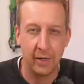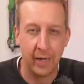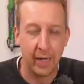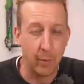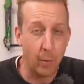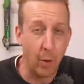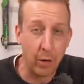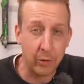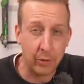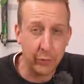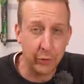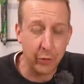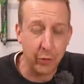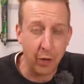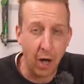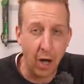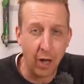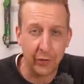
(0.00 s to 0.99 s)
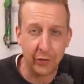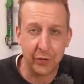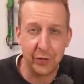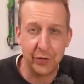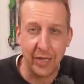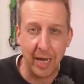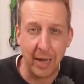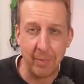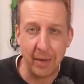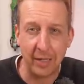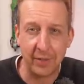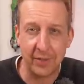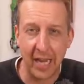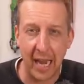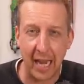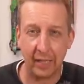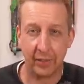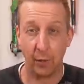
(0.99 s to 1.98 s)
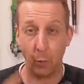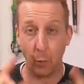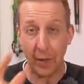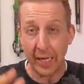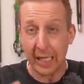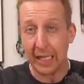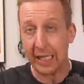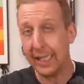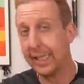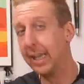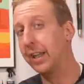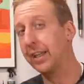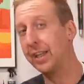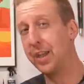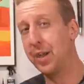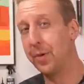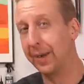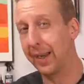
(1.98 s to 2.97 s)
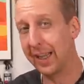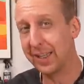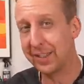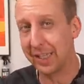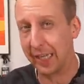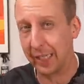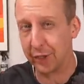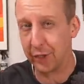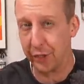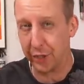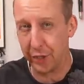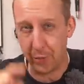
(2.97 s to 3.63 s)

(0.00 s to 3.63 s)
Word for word: Hi and welcome to Ask G M B N Tech, the weekly Q and A session.